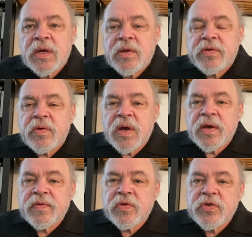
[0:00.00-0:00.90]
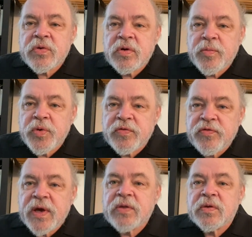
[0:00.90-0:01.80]
So I have sort of
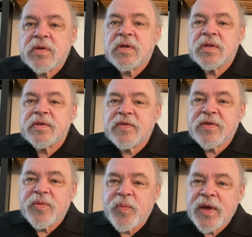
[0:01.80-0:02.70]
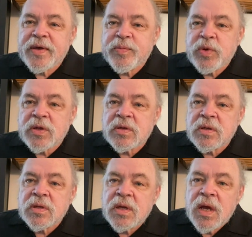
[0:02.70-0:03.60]
perfected, at least in my opinion,